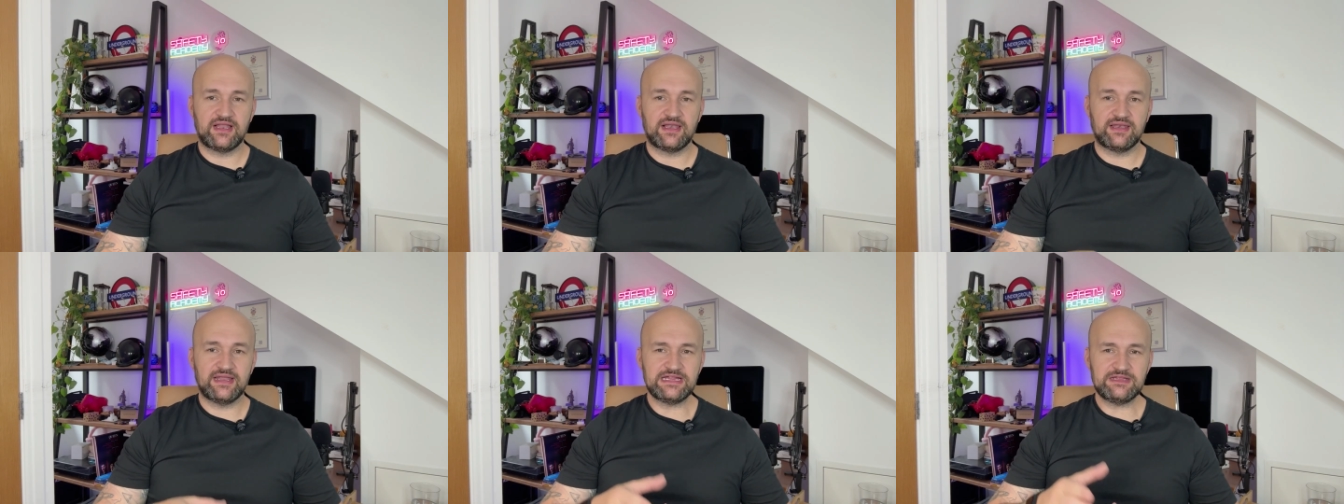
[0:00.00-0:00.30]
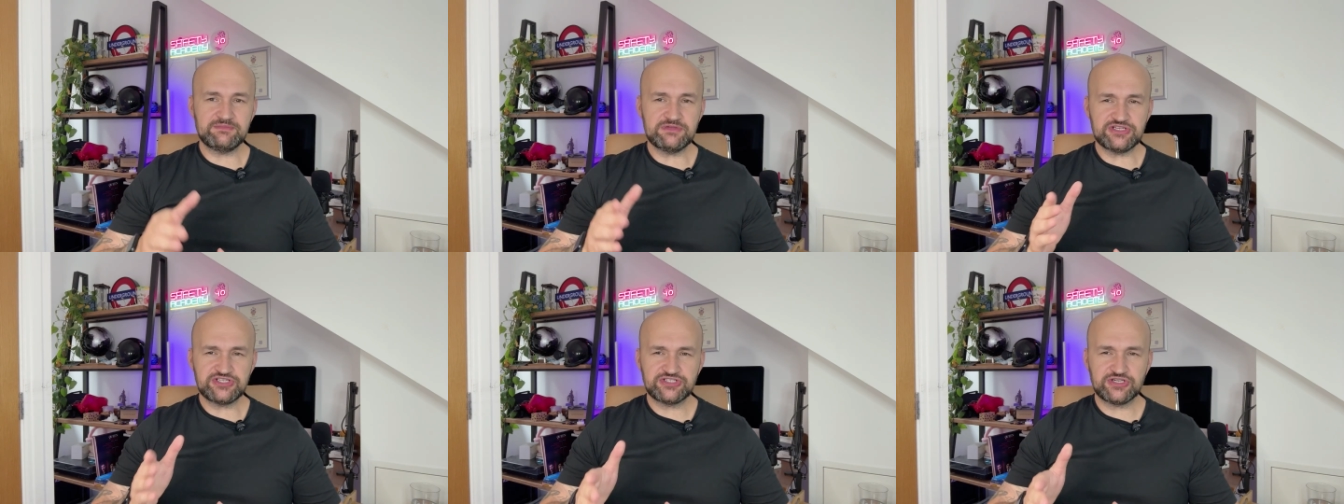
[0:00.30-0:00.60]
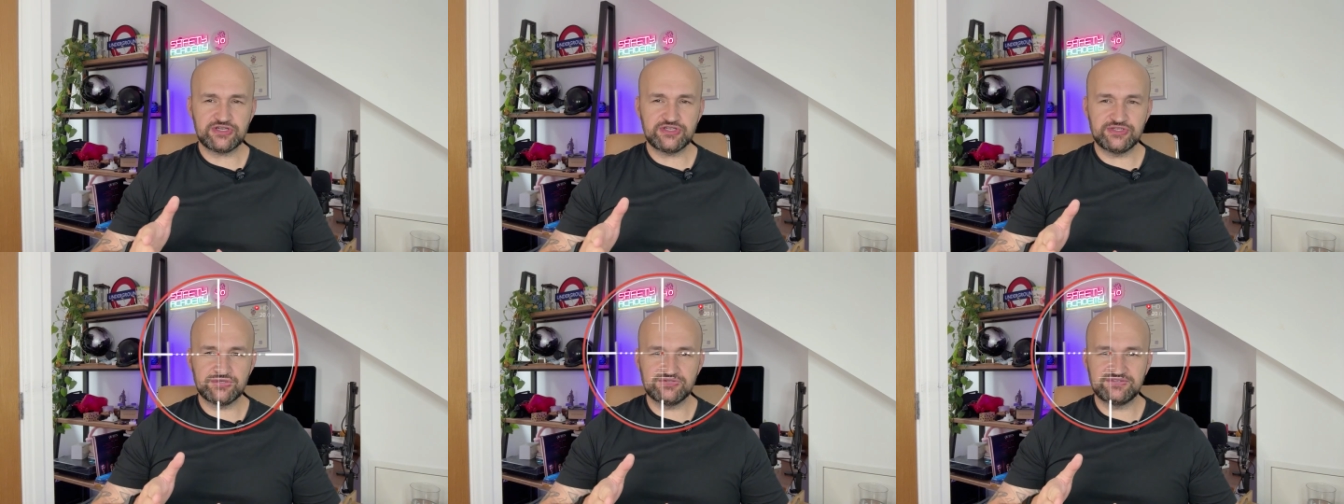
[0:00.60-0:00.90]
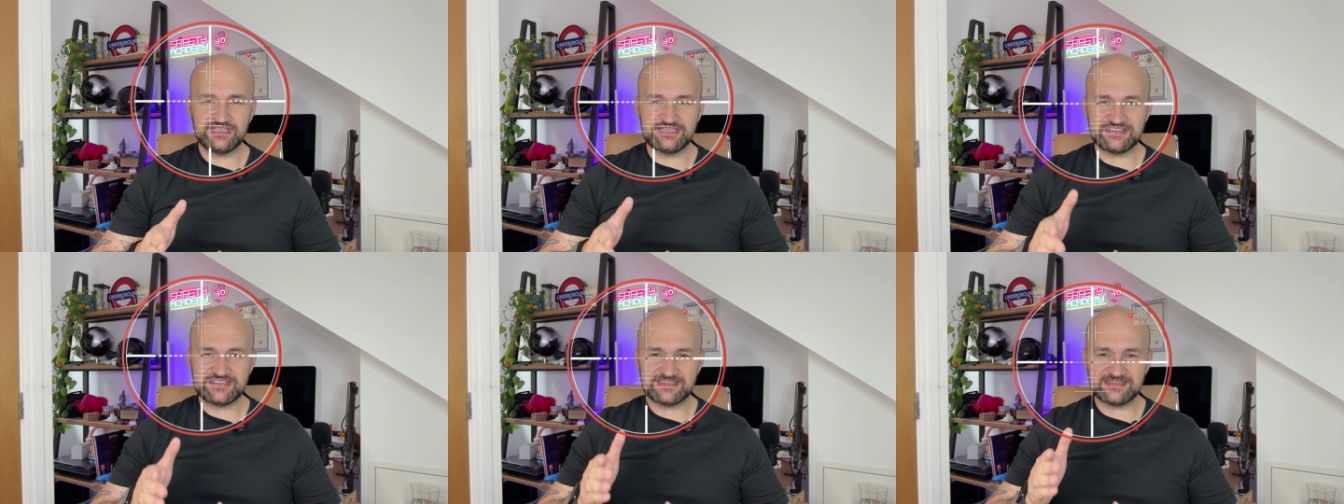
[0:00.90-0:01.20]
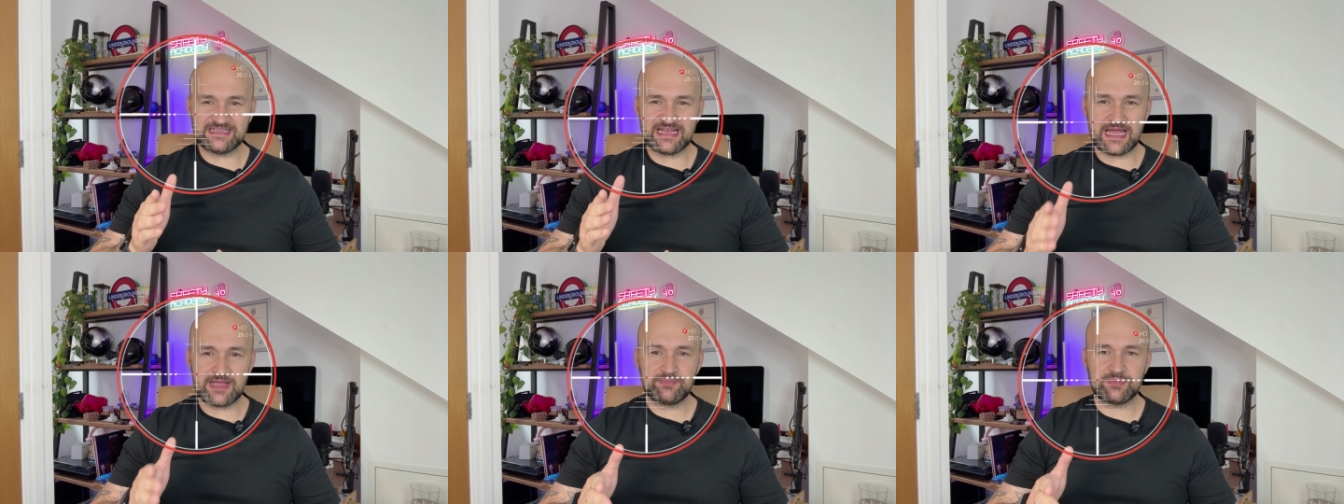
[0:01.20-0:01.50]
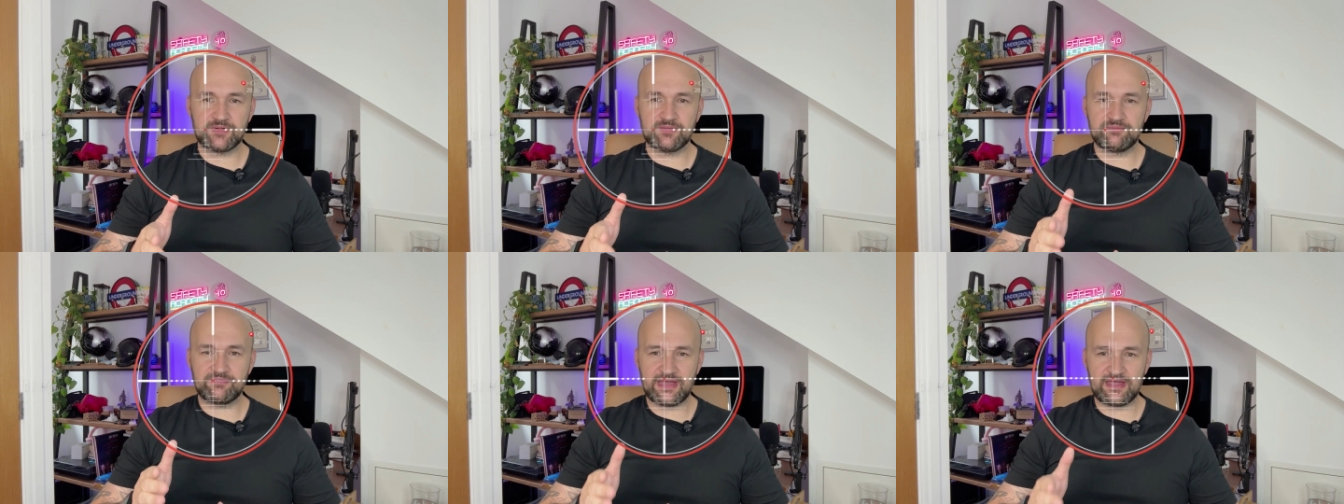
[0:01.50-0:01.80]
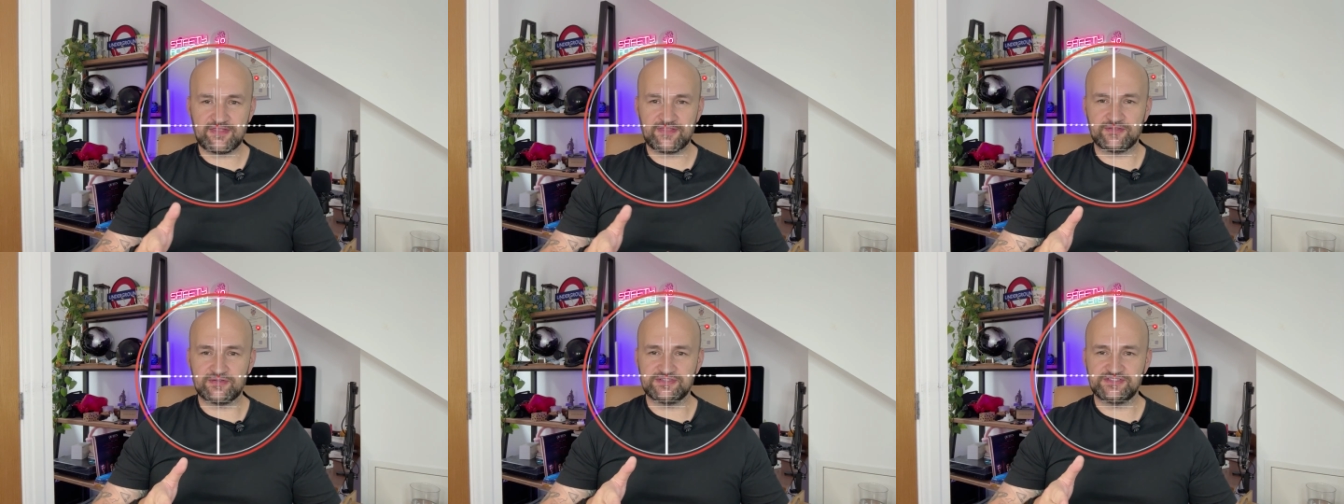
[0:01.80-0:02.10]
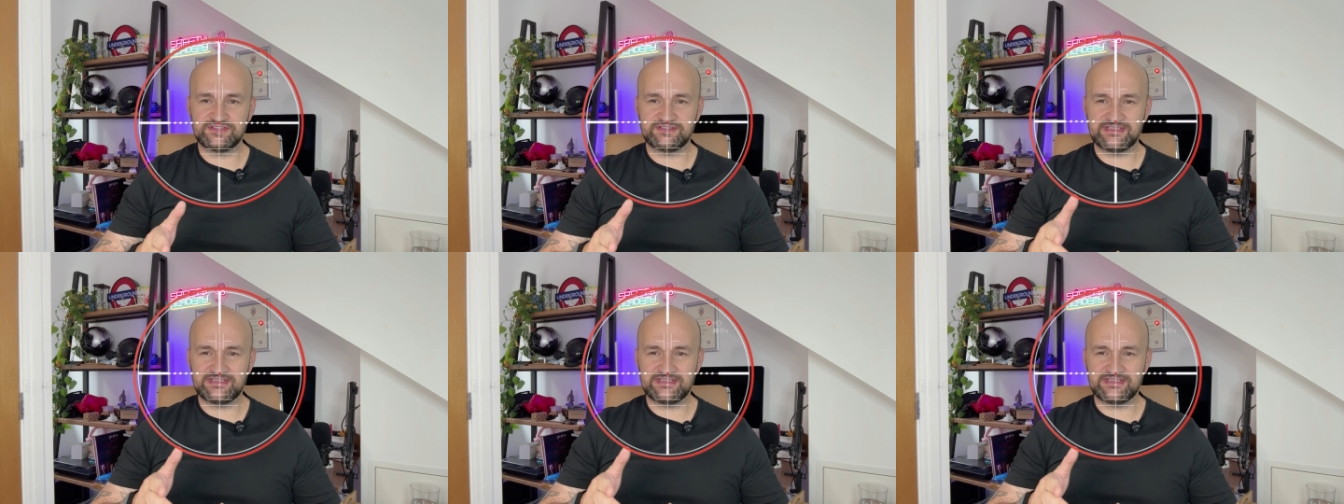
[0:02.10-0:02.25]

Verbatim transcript: Let me show you the sniper methods